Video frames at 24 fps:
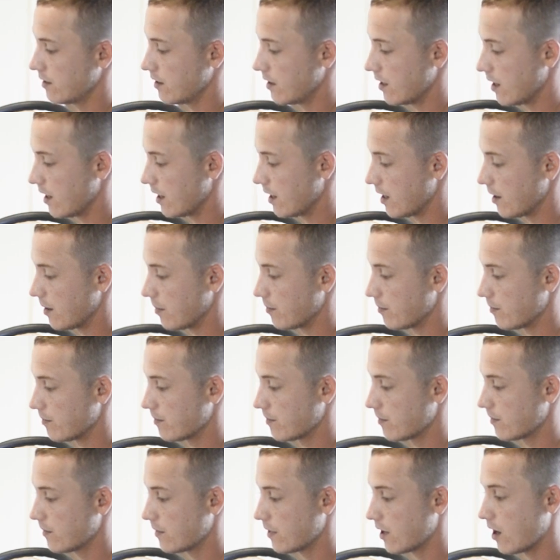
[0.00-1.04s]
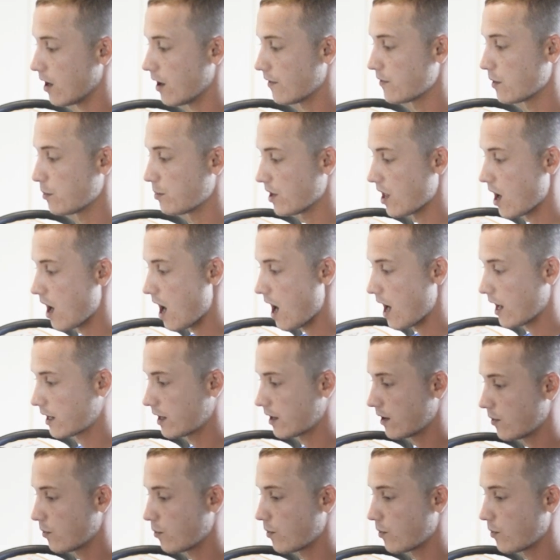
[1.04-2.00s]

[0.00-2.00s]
of the block